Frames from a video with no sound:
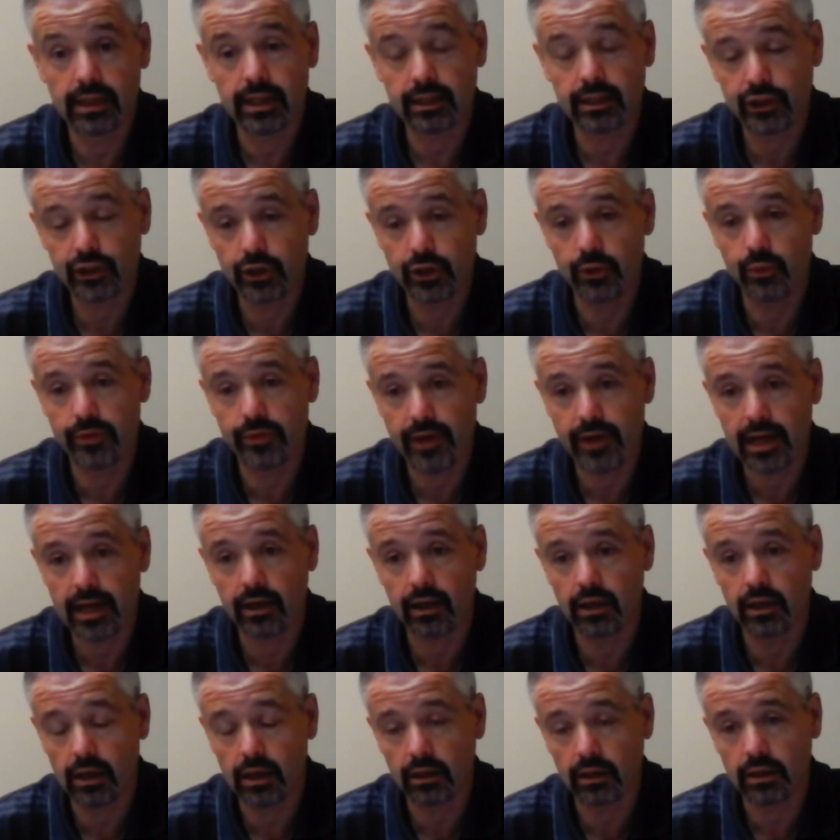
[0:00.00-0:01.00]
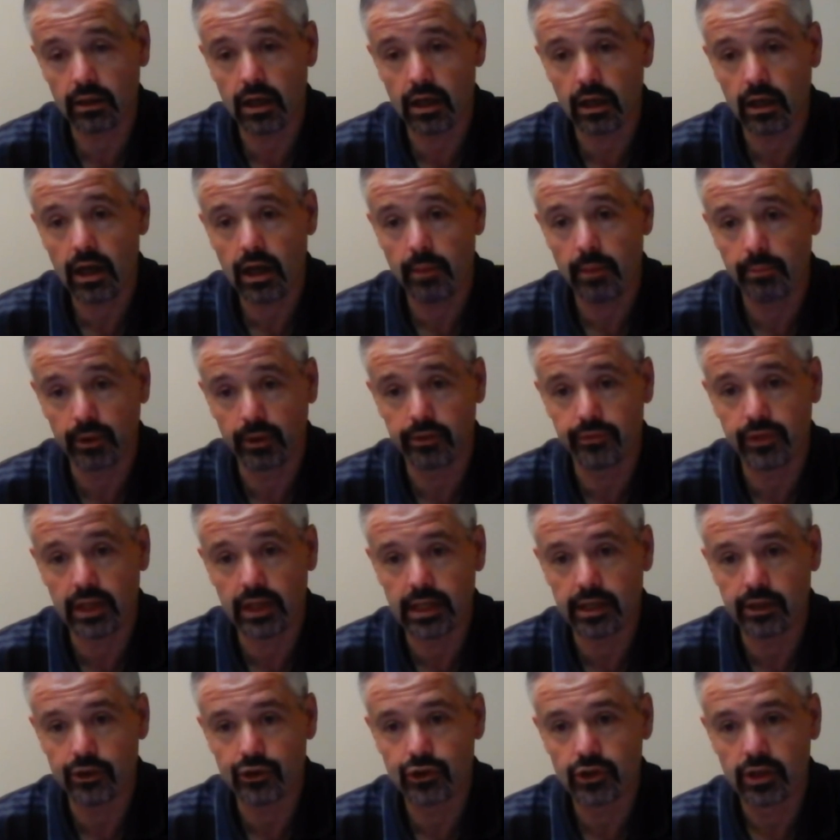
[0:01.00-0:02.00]
And actually, we've had a couple of
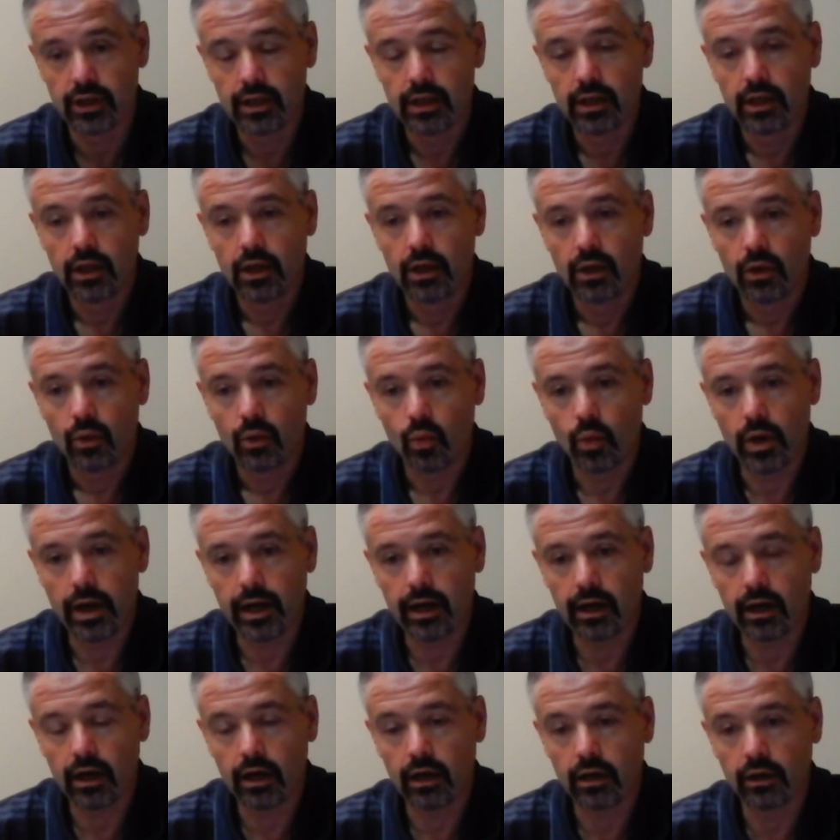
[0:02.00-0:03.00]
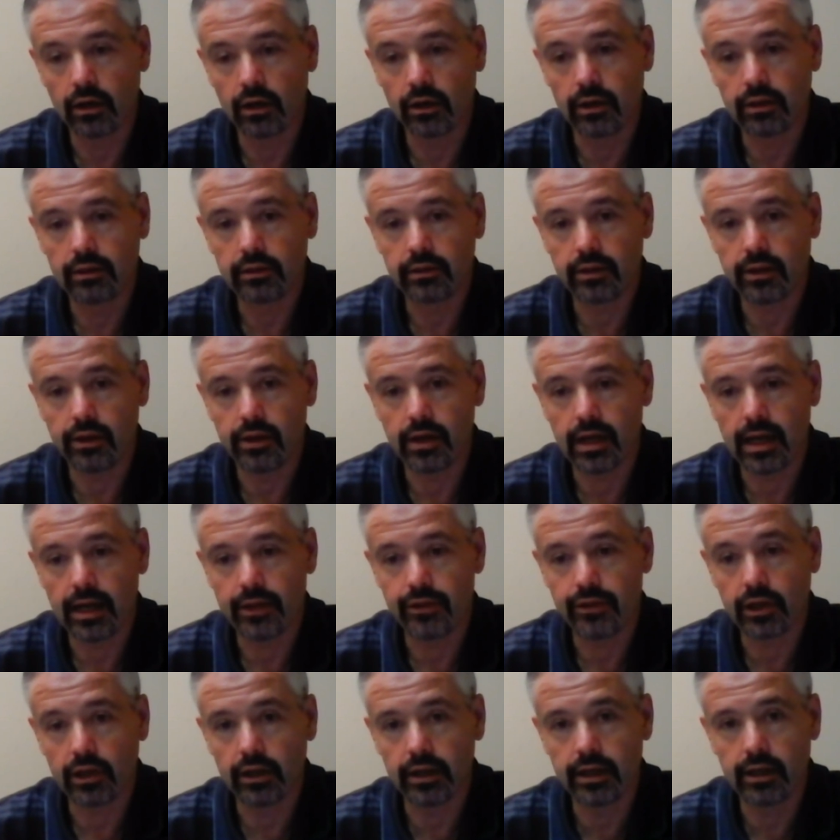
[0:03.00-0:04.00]
these where
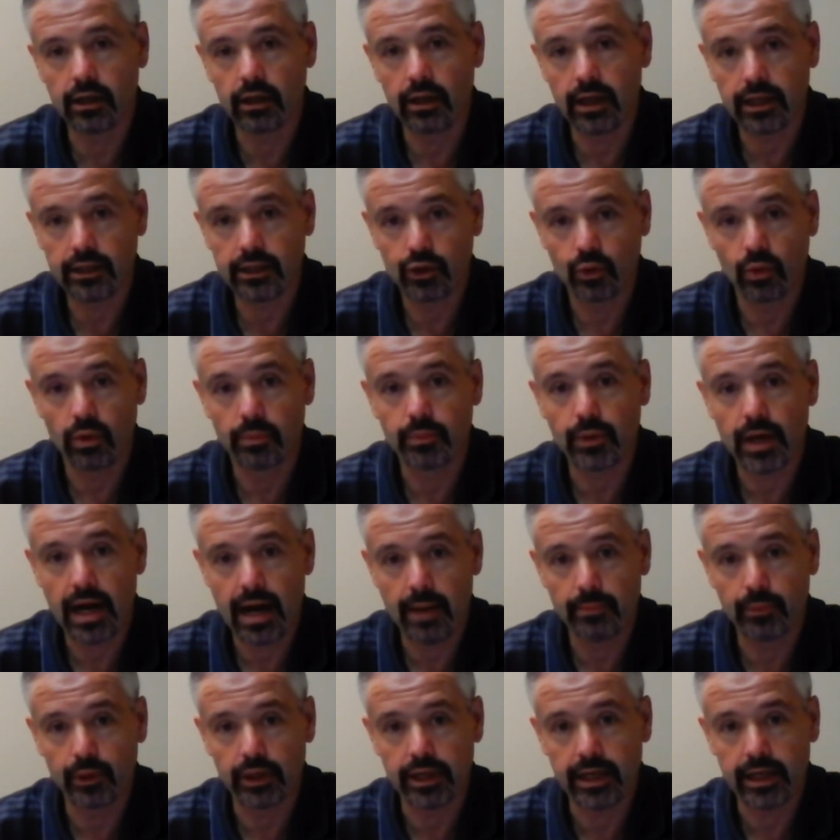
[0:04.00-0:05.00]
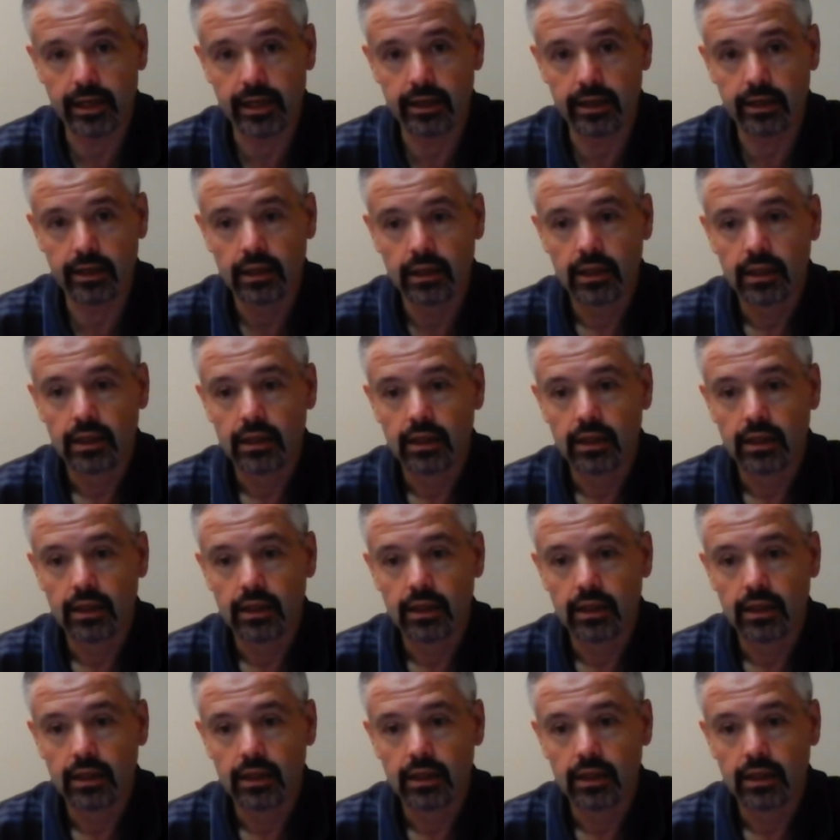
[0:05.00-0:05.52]
their intellectual property